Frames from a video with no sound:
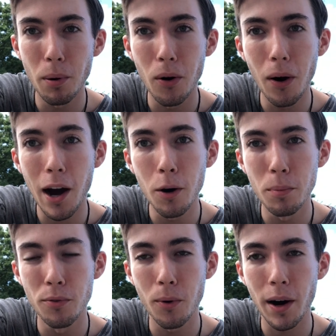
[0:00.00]
pull out
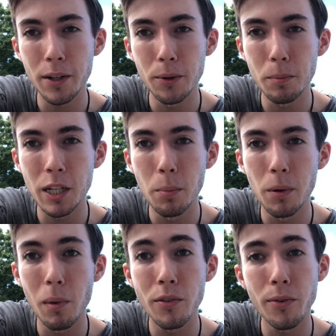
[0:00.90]
before I go to meet up
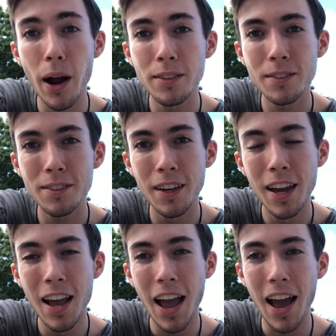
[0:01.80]
with my friends
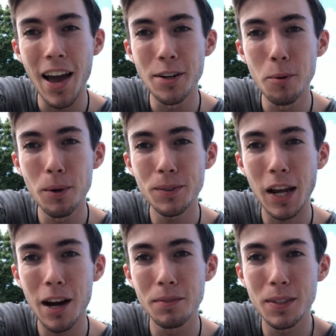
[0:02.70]
and almost
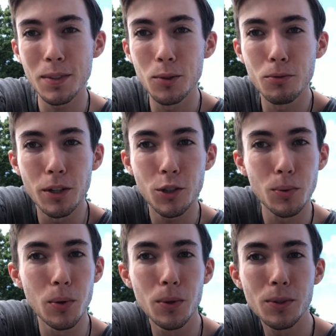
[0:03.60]
have this little
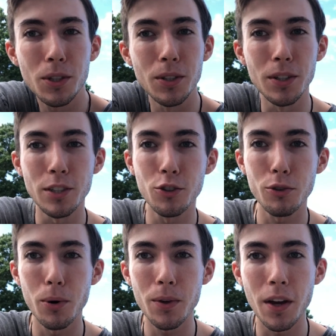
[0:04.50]
ritual to
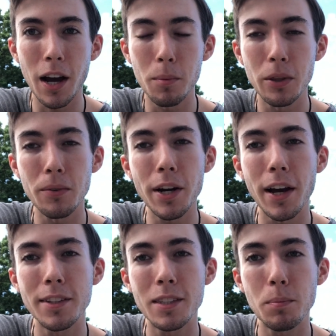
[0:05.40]
ensure that I'm in the right
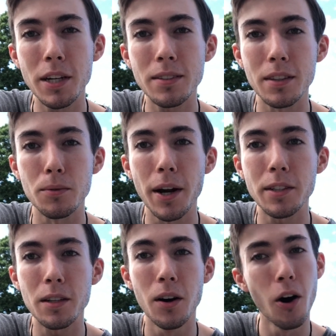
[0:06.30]
headspace and the right
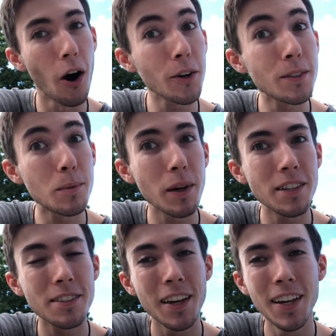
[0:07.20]
heart
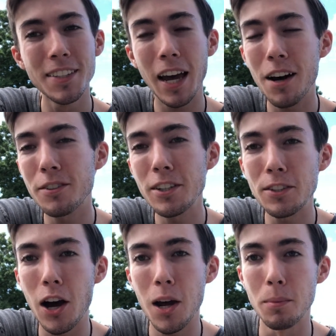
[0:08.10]
space to have a good
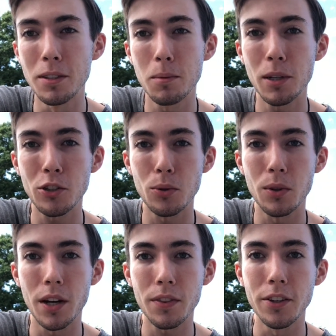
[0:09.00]
time and to make sure
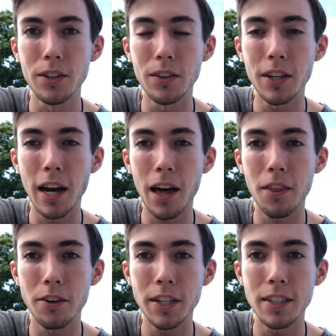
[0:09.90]
that the
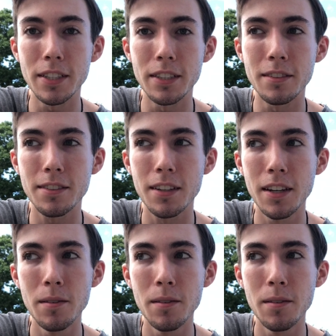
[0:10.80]
gathering is